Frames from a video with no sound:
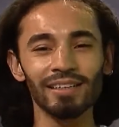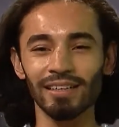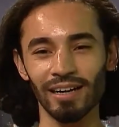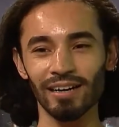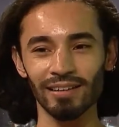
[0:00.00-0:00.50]

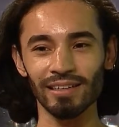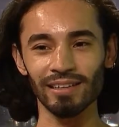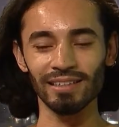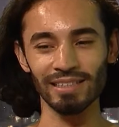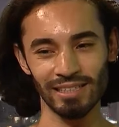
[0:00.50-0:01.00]
the
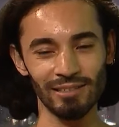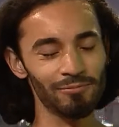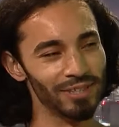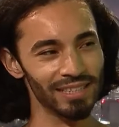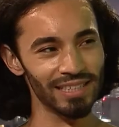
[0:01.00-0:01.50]
Latina
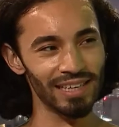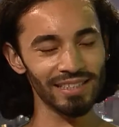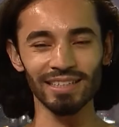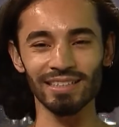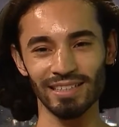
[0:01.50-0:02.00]
princess
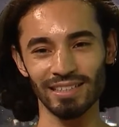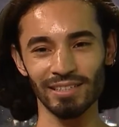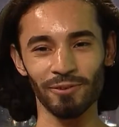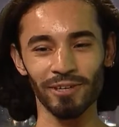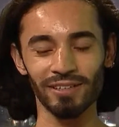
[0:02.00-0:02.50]
at Disney
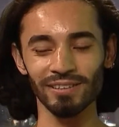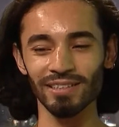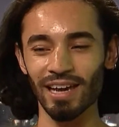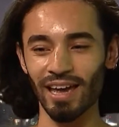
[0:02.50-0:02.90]
World.